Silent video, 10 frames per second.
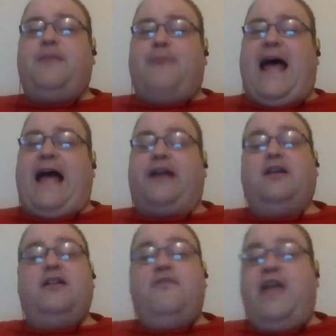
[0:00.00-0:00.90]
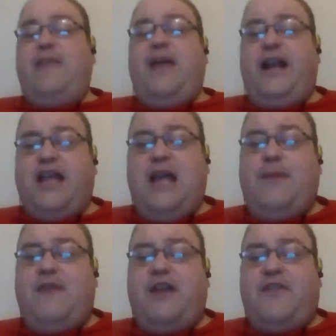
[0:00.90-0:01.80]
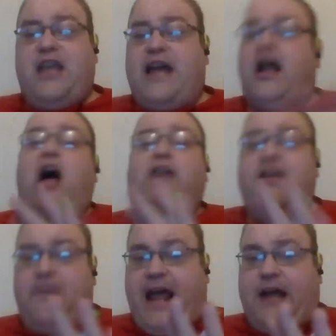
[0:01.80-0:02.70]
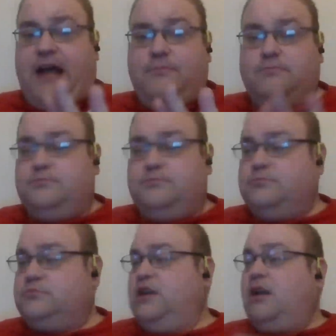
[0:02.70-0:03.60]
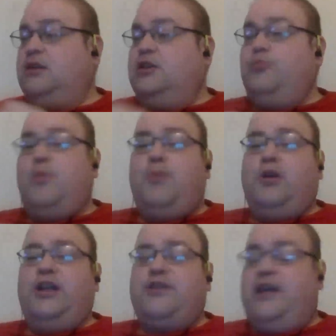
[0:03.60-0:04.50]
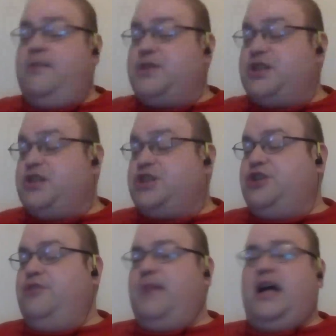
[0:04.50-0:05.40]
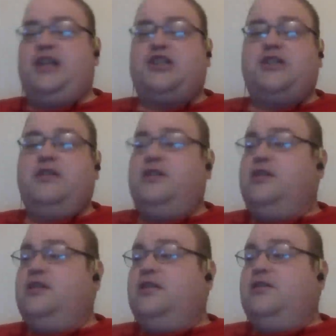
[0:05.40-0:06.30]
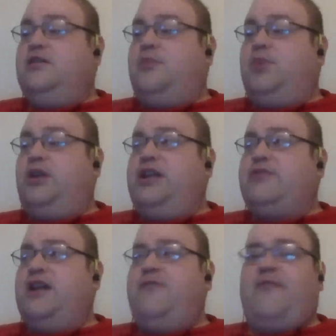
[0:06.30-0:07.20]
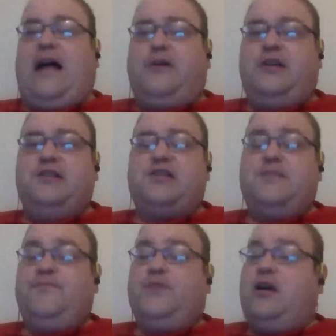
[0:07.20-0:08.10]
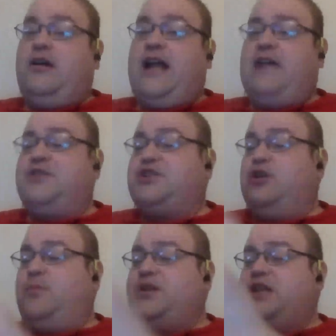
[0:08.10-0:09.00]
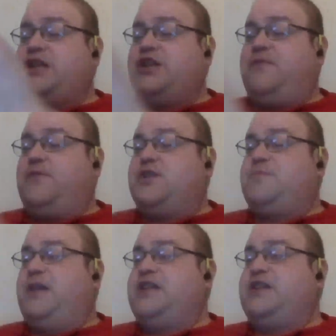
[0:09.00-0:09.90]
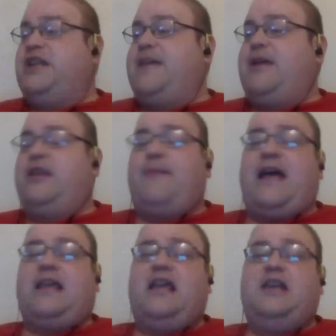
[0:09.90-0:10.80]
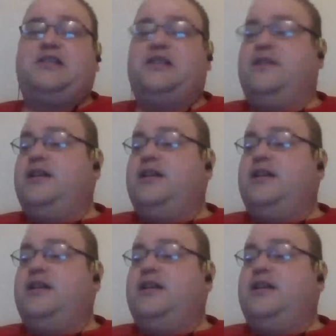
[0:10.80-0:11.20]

back. They made a game of it at the end. I'll give them that. But Bowling Green was just too much. The Bowling Green Falcons are now in sole possession of first place in the MAC East.